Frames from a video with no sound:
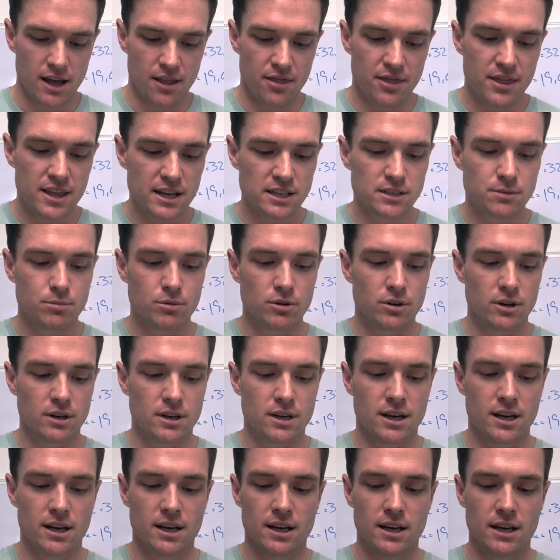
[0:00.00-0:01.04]
This book
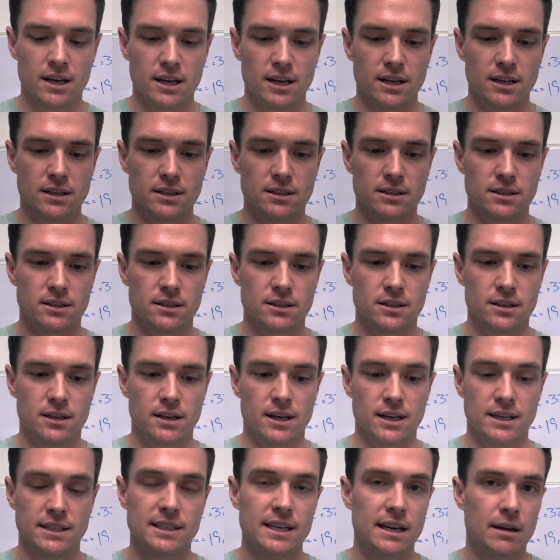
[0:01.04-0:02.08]
is an
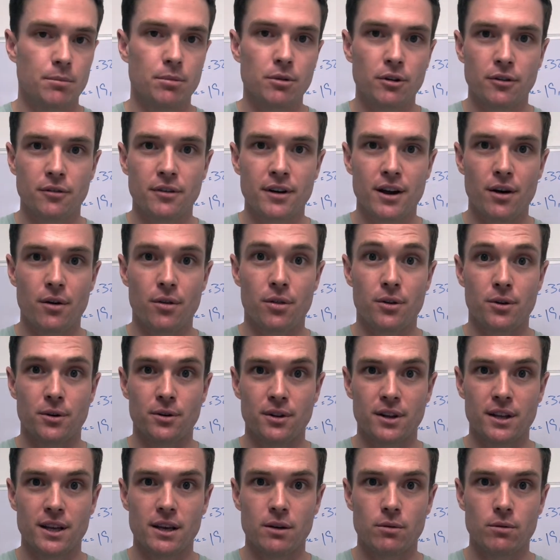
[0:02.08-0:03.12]
example of how
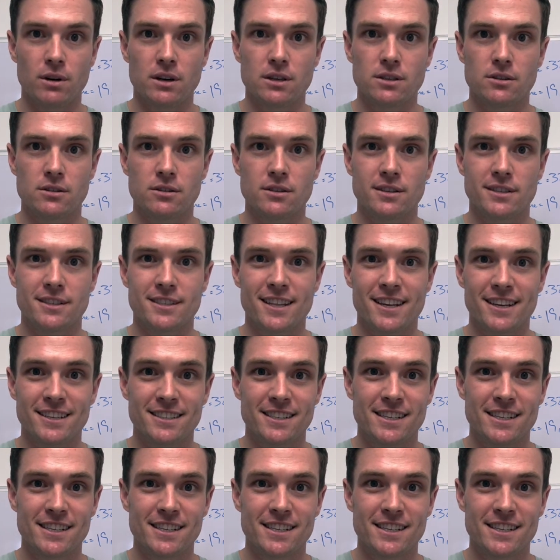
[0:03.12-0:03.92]
thoroughly he researches things.